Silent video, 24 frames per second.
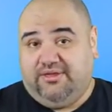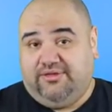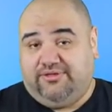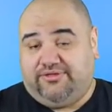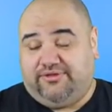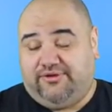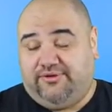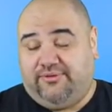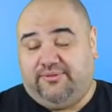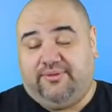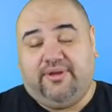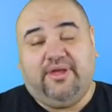
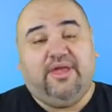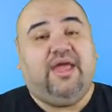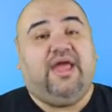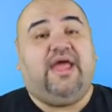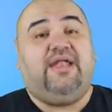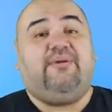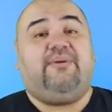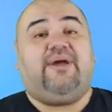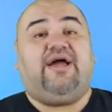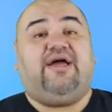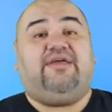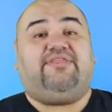So,
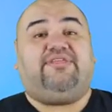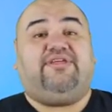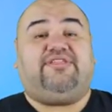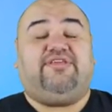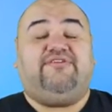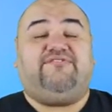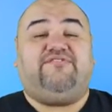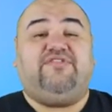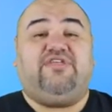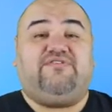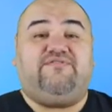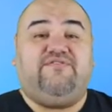anyway, guys, that's
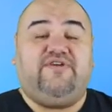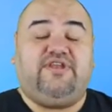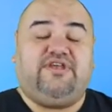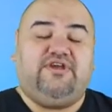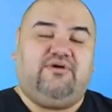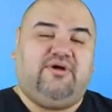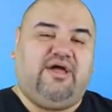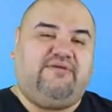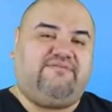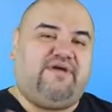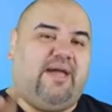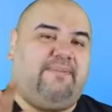it for this
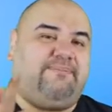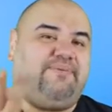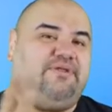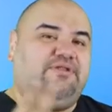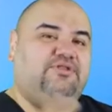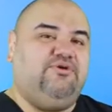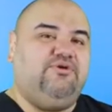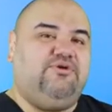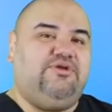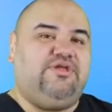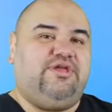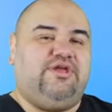video. Have a happy
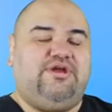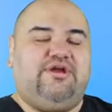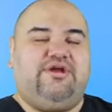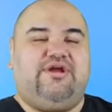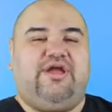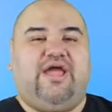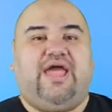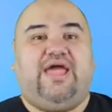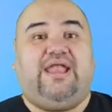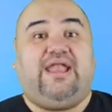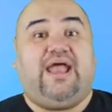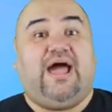new
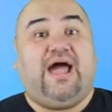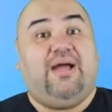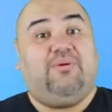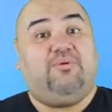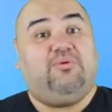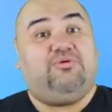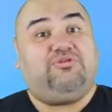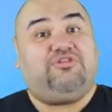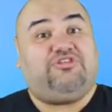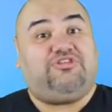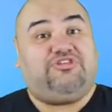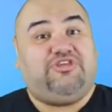year, and I
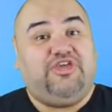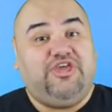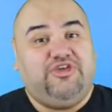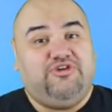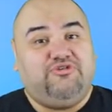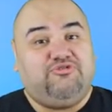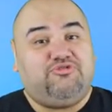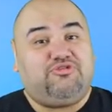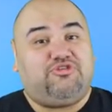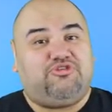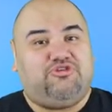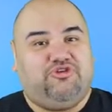will see
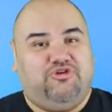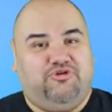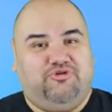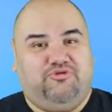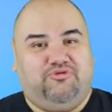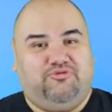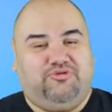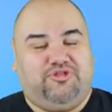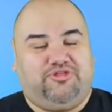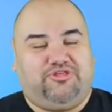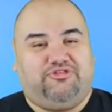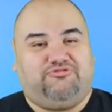you
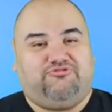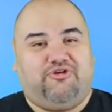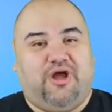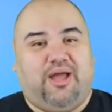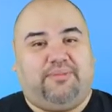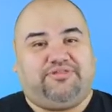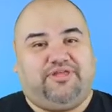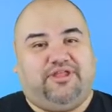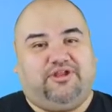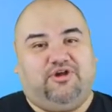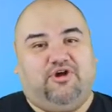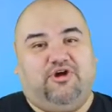soon. This is
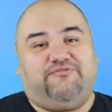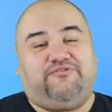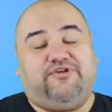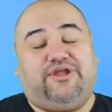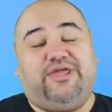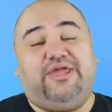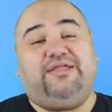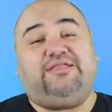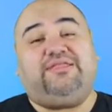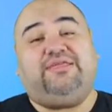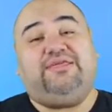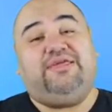Rob signing off for
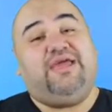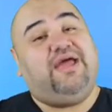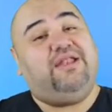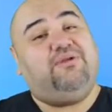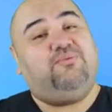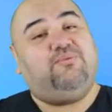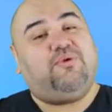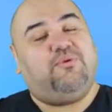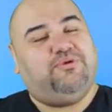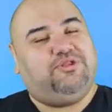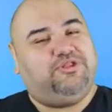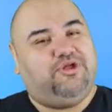
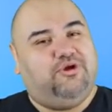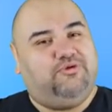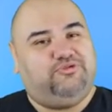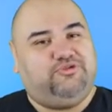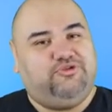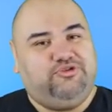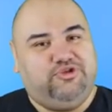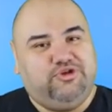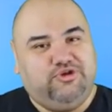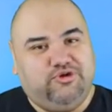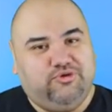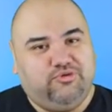ETN, where we don't
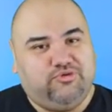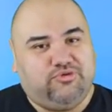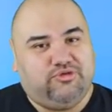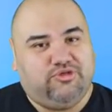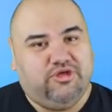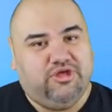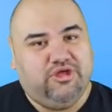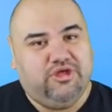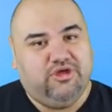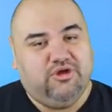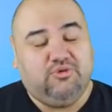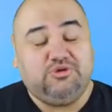do
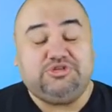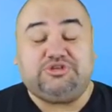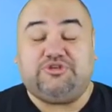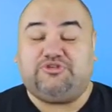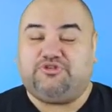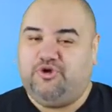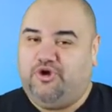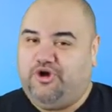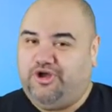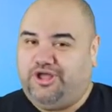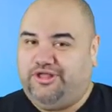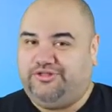news, we
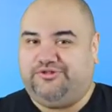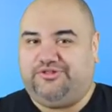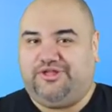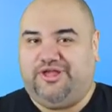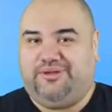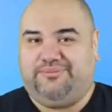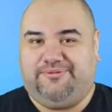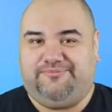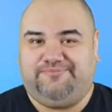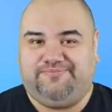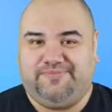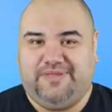just talk
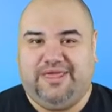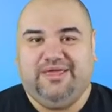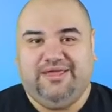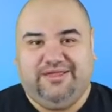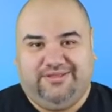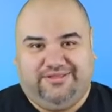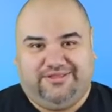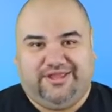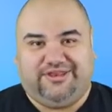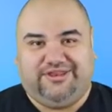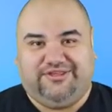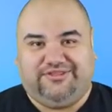entertainment.
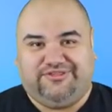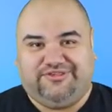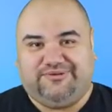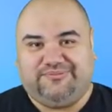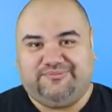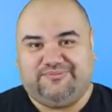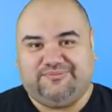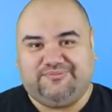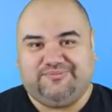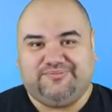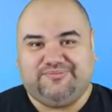Take it easy.